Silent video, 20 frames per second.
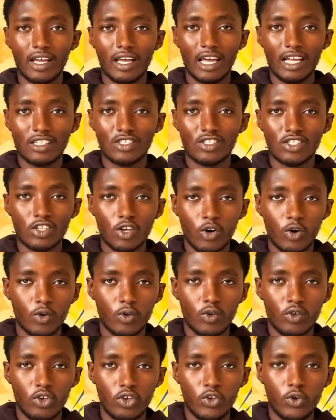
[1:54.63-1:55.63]
And so
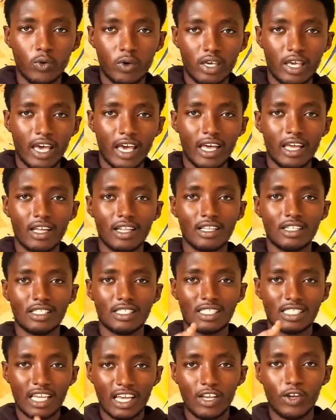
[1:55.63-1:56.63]
you can't
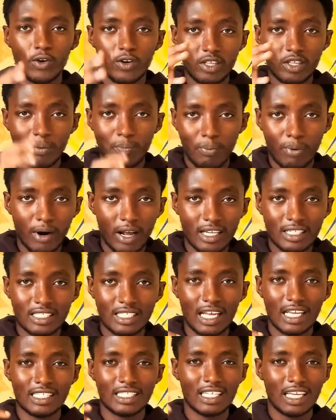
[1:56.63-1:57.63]
say you're depressed
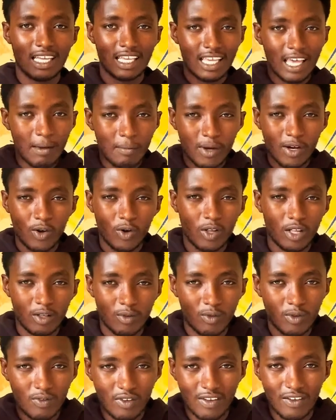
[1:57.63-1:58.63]
as a chemical
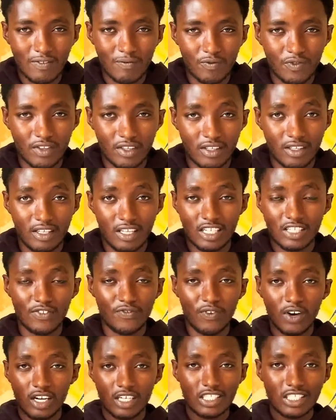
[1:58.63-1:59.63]

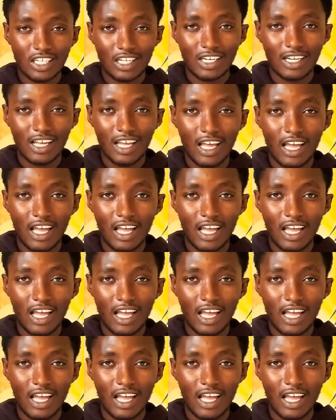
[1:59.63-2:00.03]
dysfunction